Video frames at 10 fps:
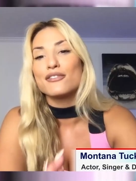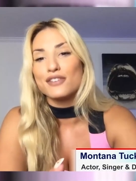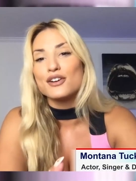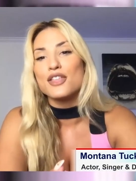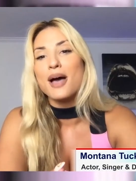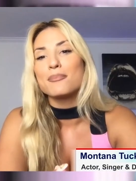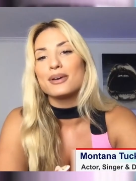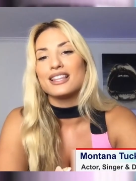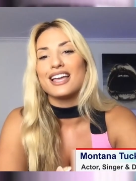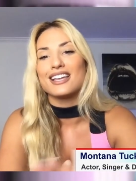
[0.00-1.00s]
to feel that,
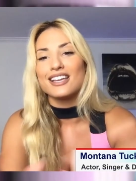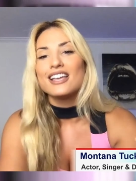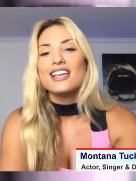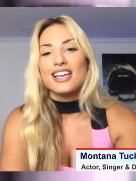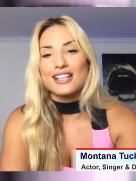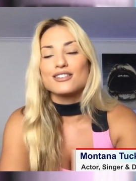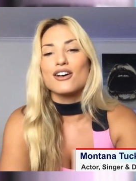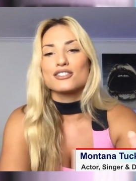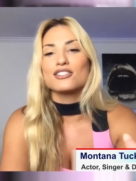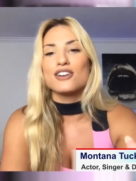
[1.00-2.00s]
but like, it's
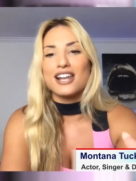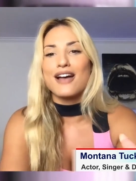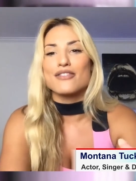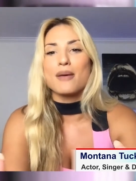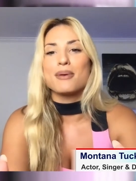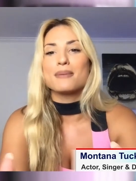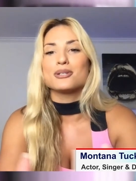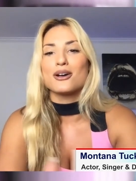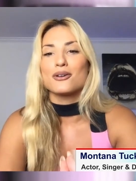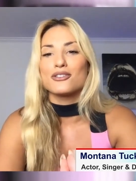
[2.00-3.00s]
also, you got to have that
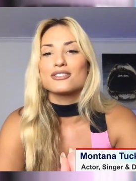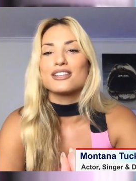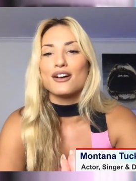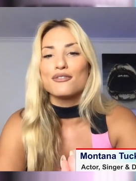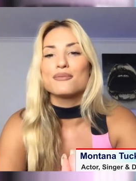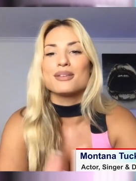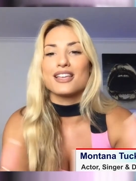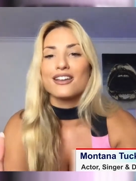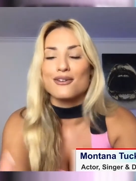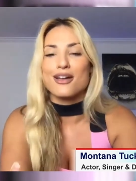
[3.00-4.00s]
pep talk with yourself. Yeah.
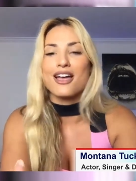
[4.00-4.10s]
Like,